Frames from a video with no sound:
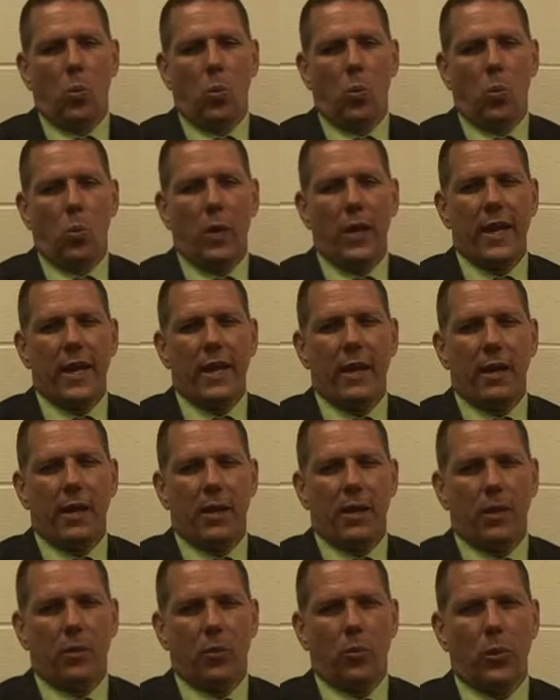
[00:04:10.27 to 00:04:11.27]

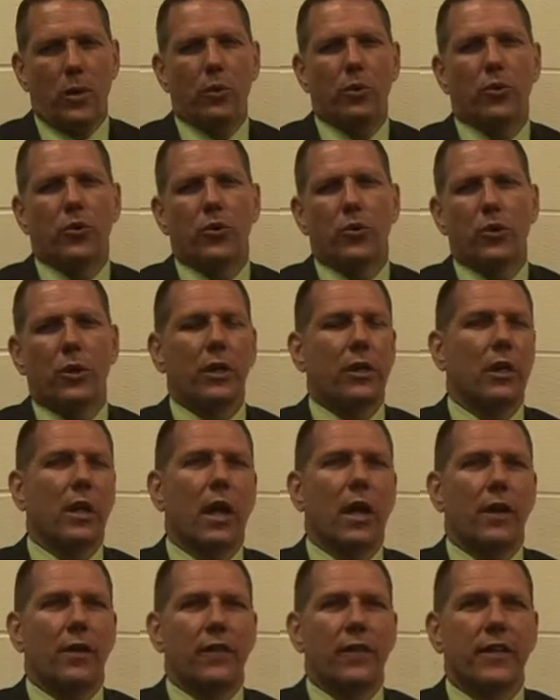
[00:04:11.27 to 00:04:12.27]
We were doing a
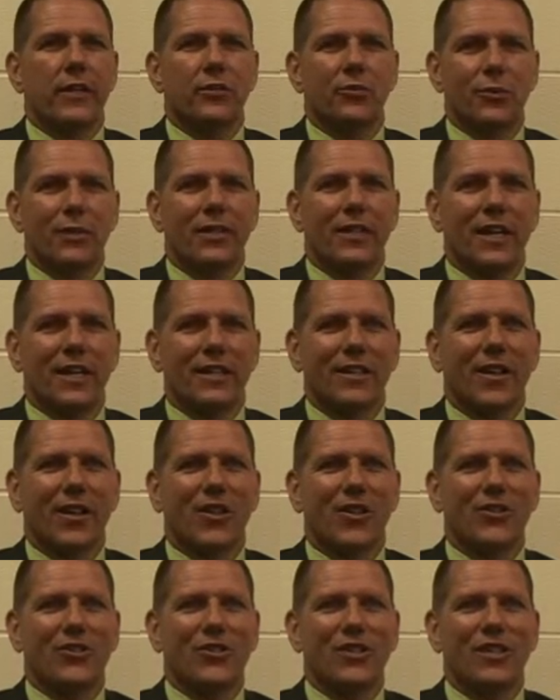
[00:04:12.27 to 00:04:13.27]
lot of things with
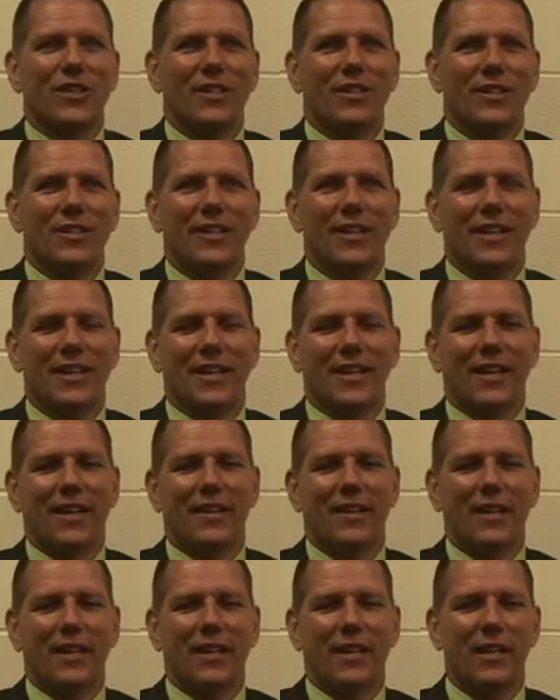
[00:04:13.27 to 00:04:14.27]
technology, and I
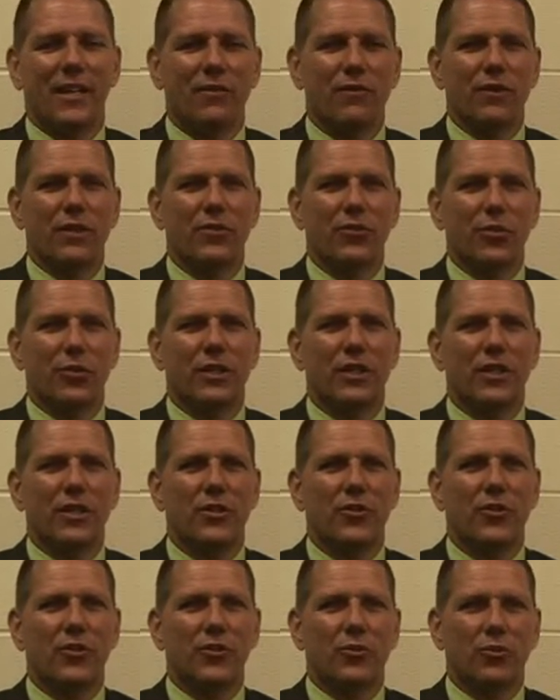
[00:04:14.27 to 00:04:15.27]
think individual
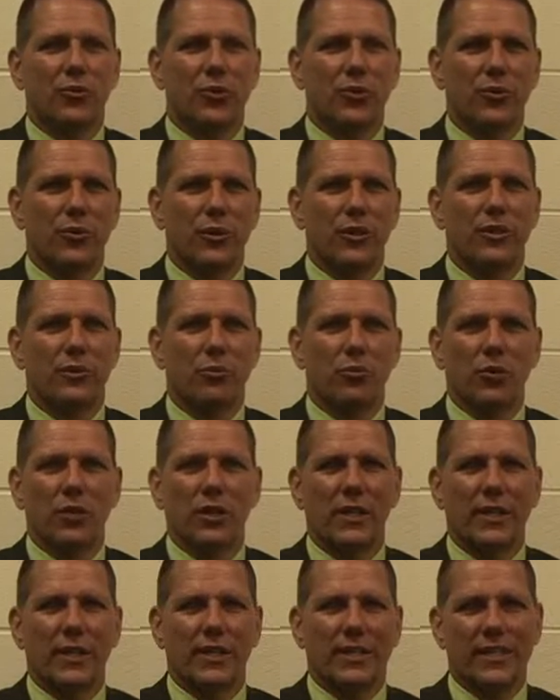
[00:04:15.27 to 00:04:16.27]
teachers were doing some
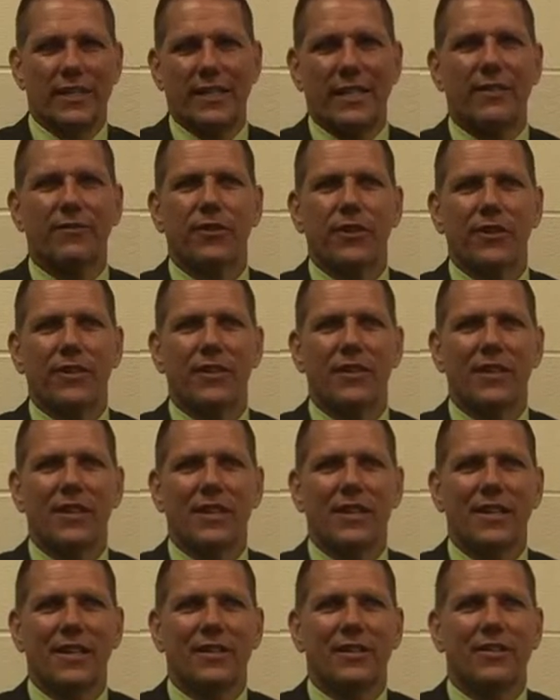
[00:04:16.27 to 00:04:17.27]
really significant
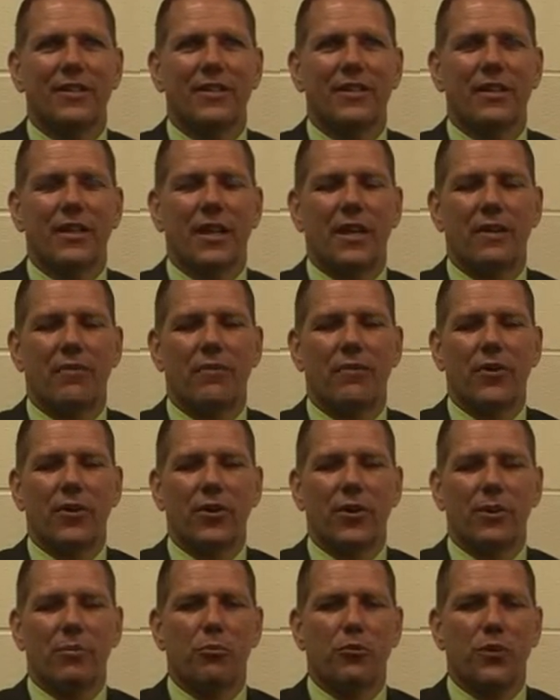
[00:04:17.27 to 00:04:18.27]
things and
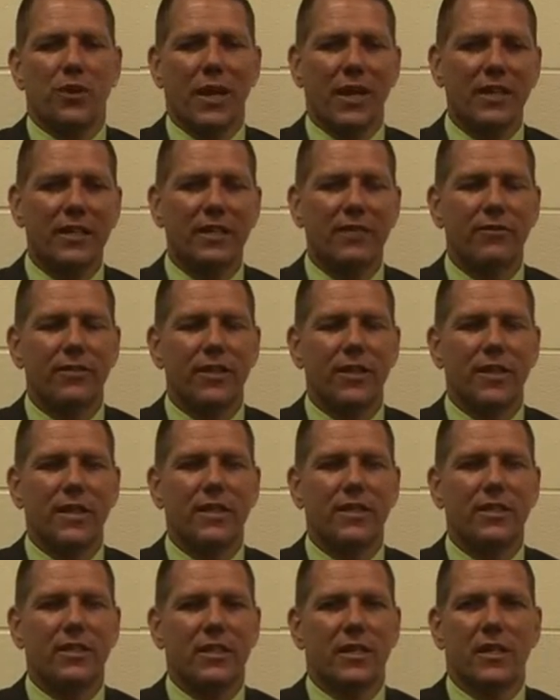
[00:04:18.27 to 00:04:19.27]
very productive
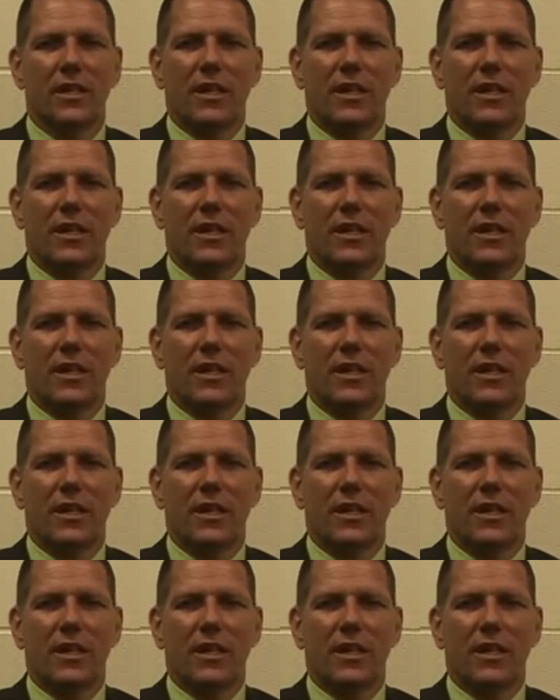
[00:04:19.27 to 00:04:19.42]
things,